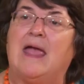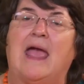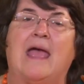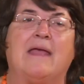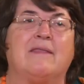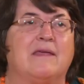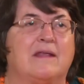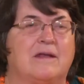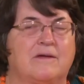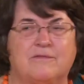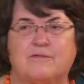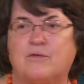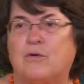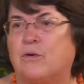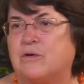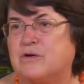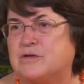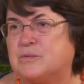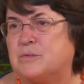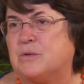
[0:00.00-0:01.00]
And then, of
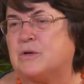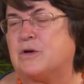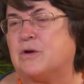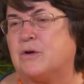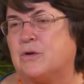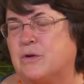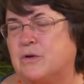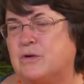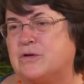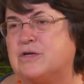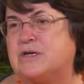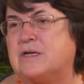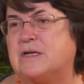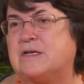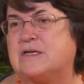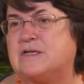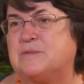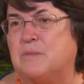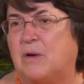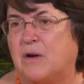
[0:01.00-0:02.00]
course, we're encouraging
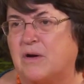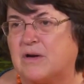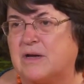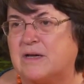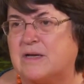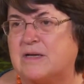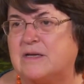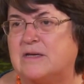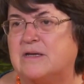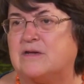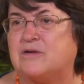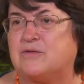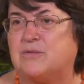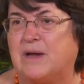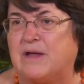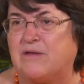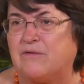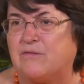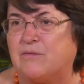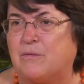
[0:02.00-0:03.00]
its marketing and
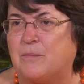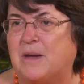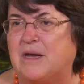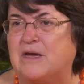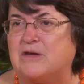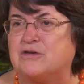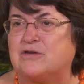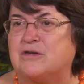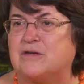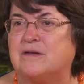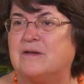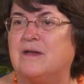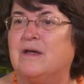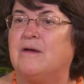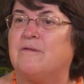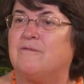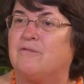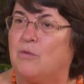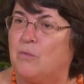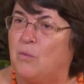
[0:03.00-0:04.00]
transformation
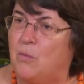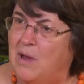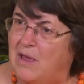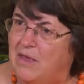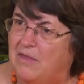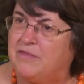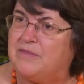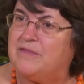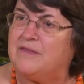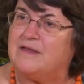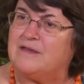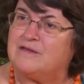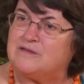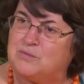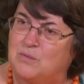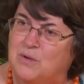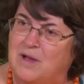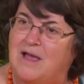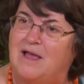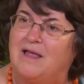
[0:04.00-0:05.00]
for wealth
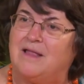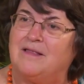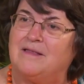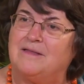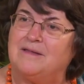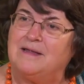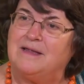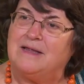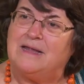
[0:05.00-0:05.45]
as well.